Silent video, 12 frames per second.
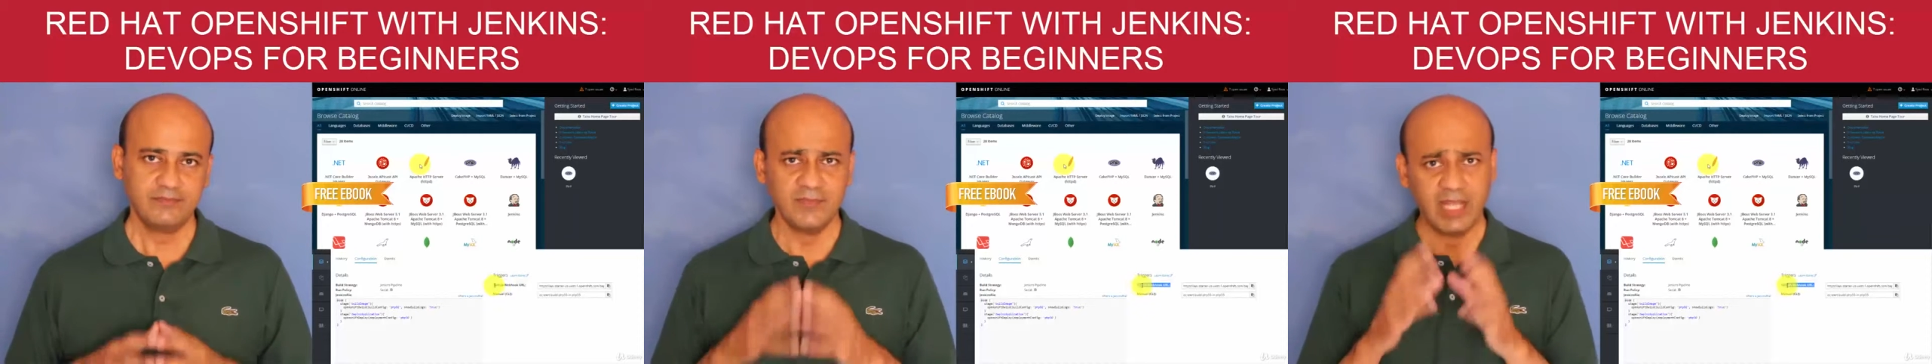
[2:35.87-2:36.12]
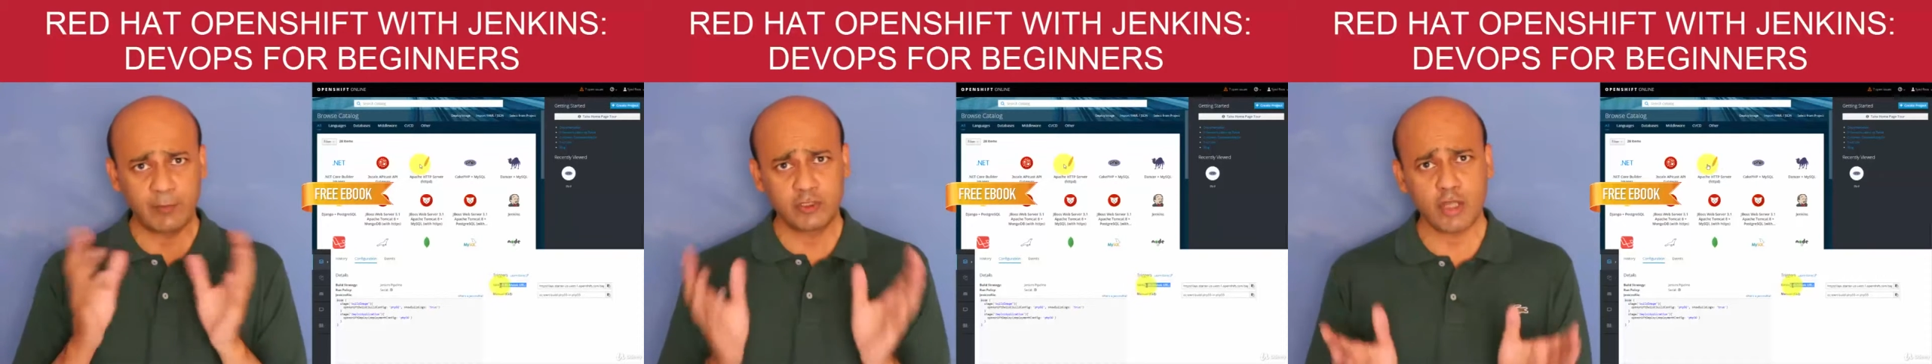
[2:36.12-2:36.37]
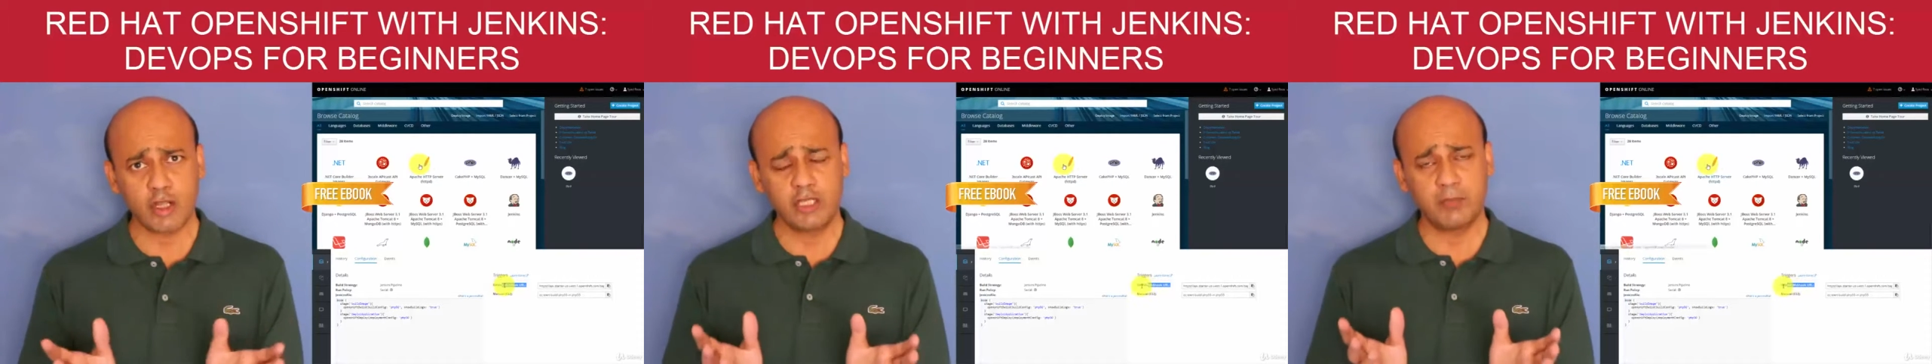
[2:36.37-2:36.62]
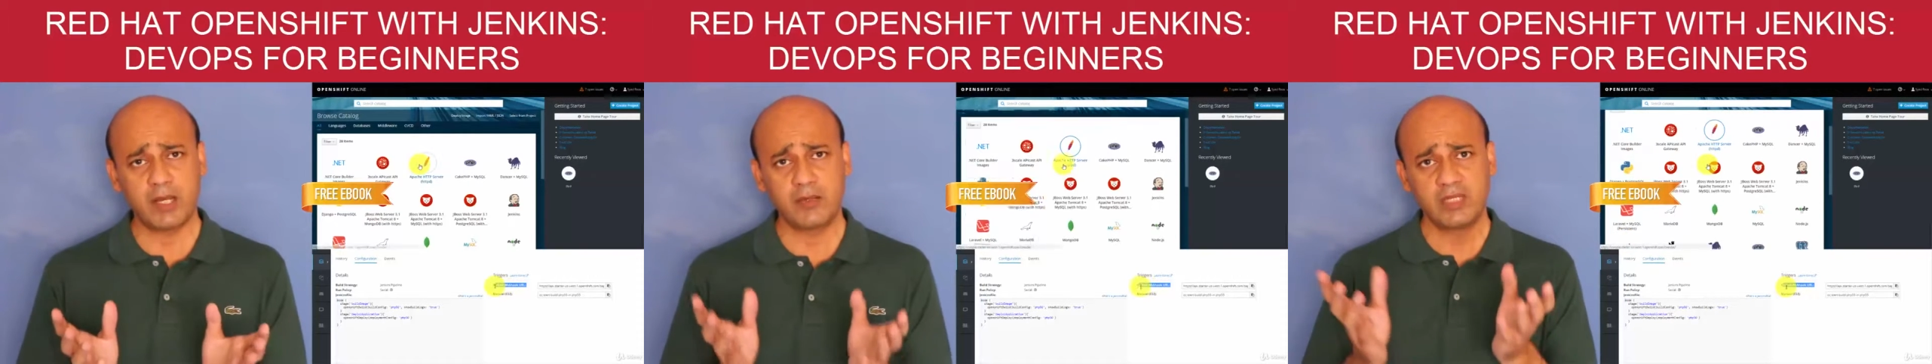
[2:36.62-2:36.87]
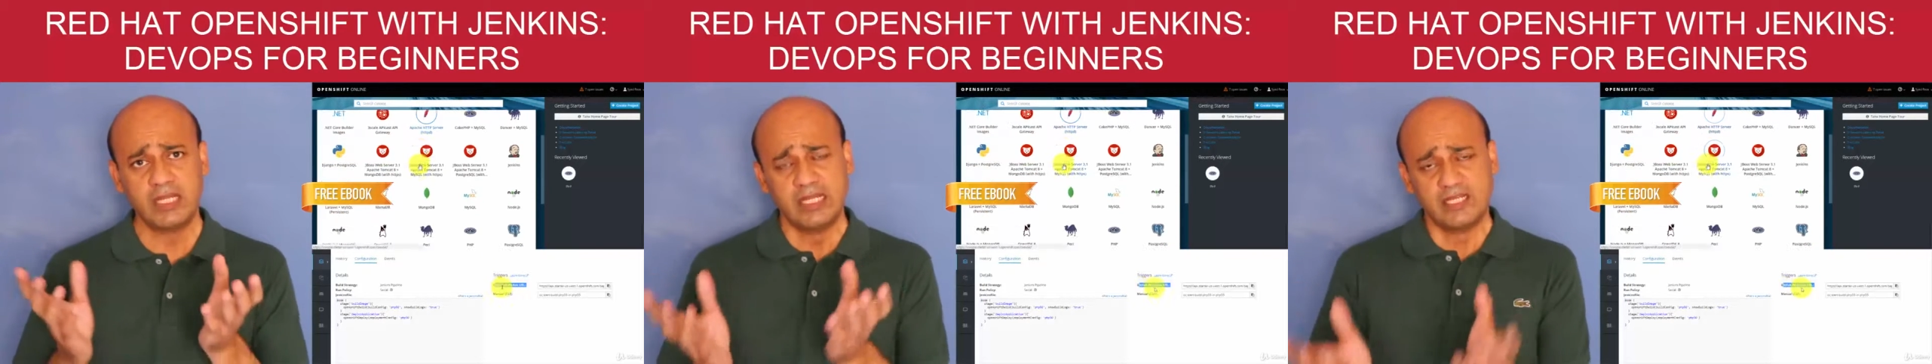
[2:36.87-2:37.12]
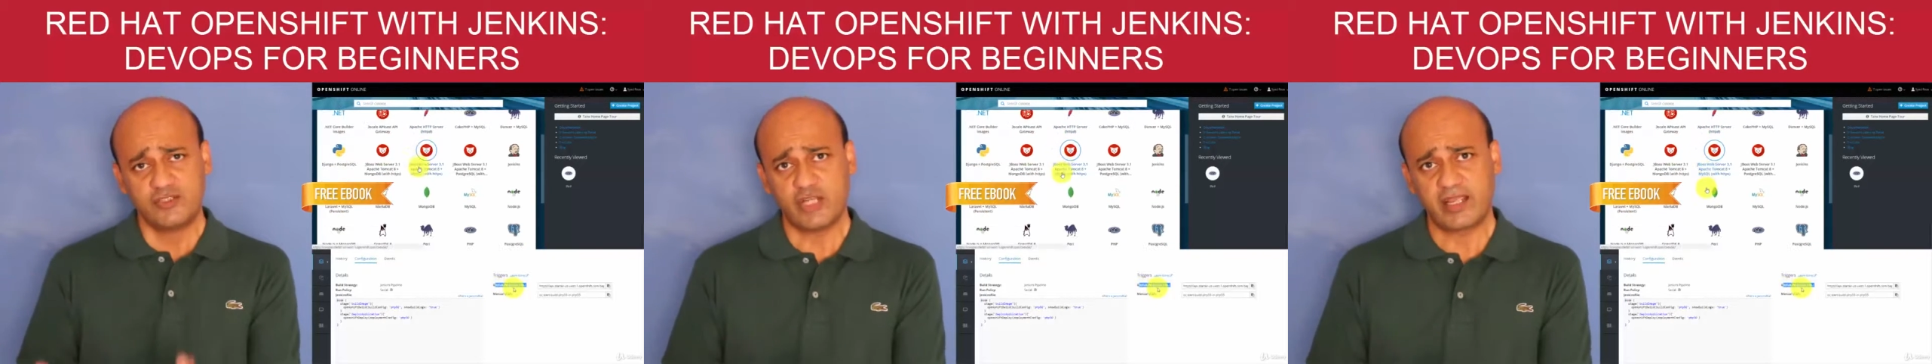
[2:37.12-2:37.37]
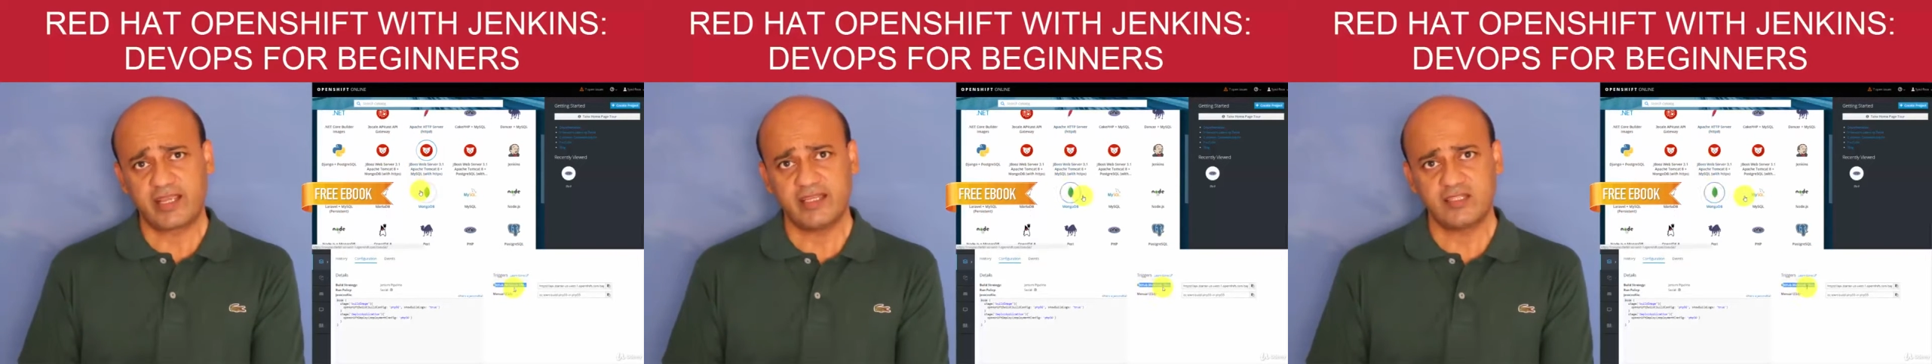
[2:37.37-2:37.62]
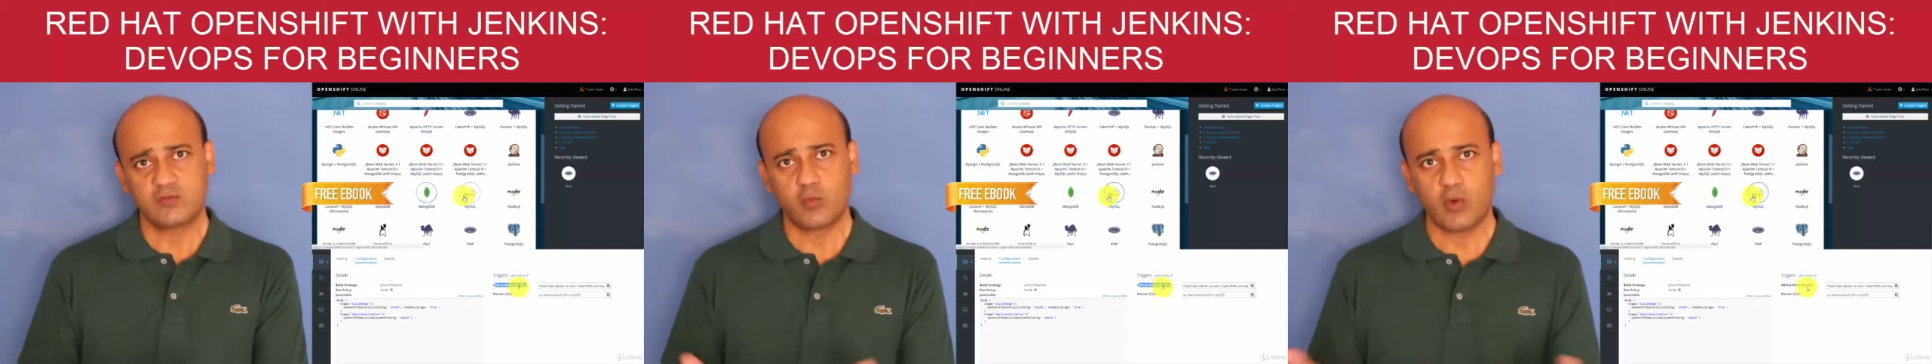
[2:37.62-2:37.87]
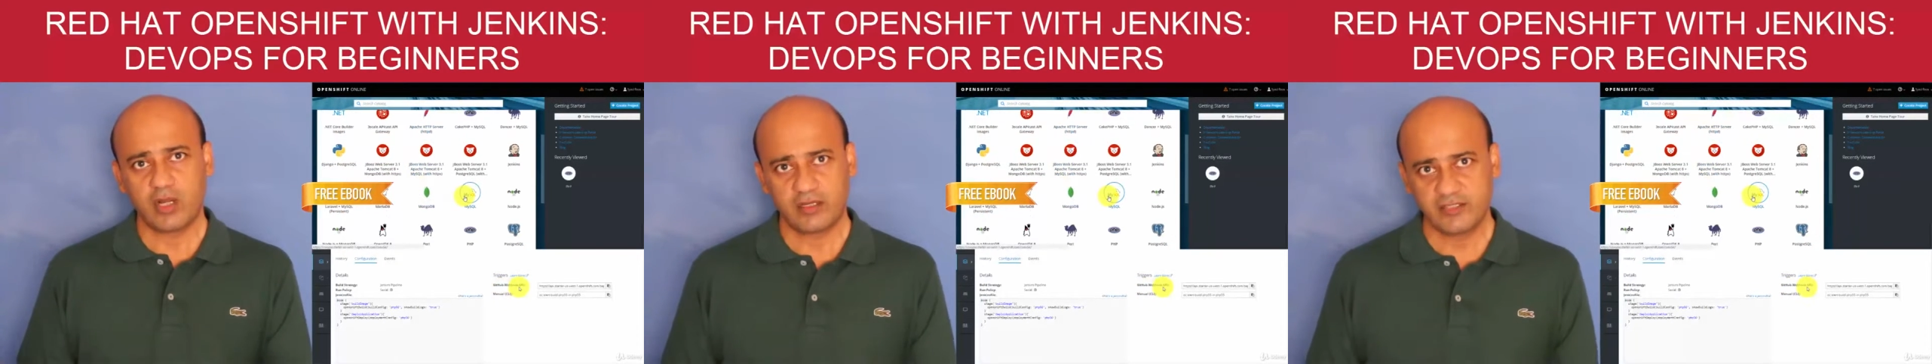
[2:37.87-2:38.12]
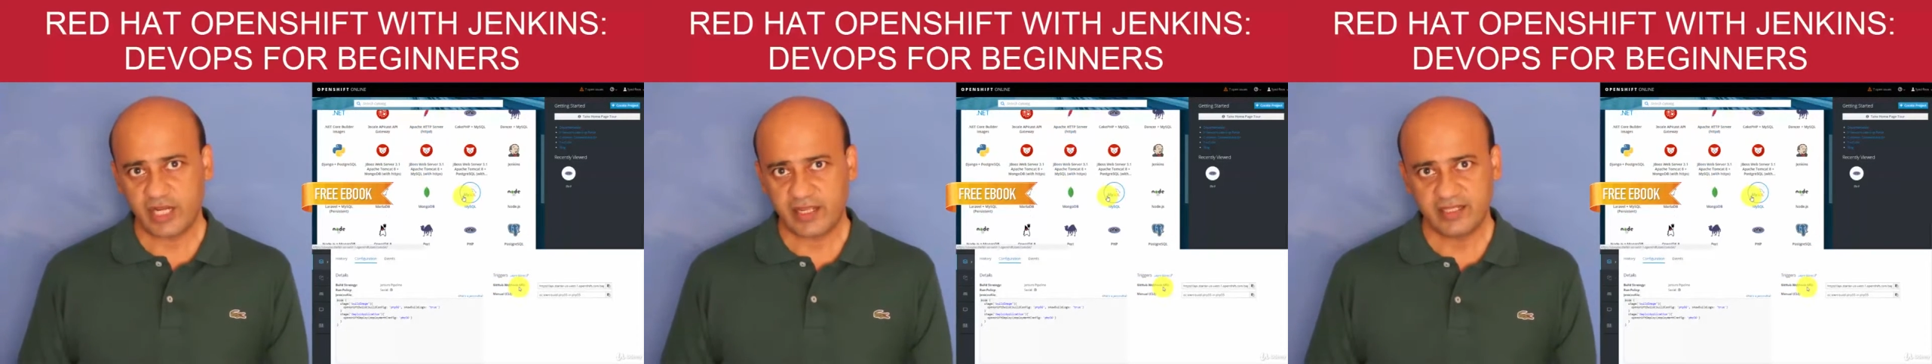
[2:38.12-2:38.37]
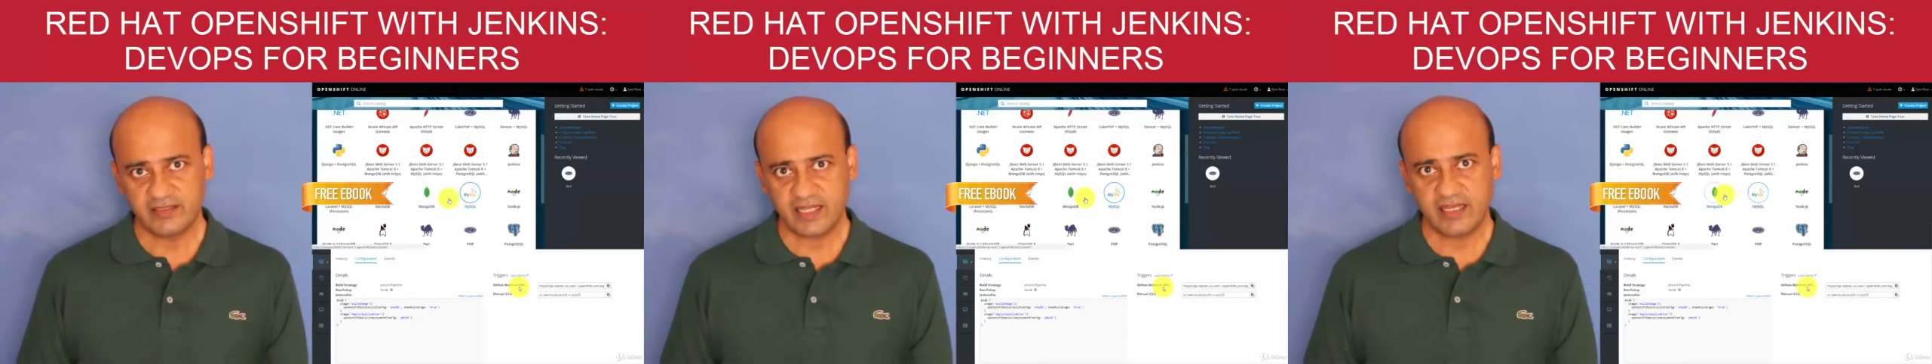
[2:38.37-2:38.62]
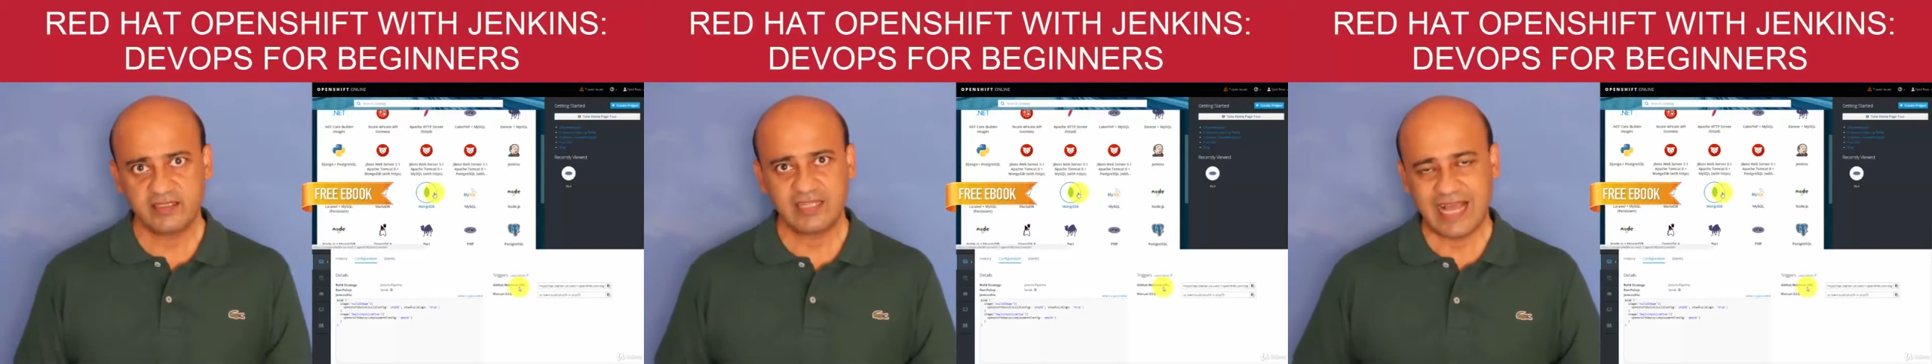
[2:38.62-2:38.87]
I'm going to talk to you about Jenkins, what Jenkins is,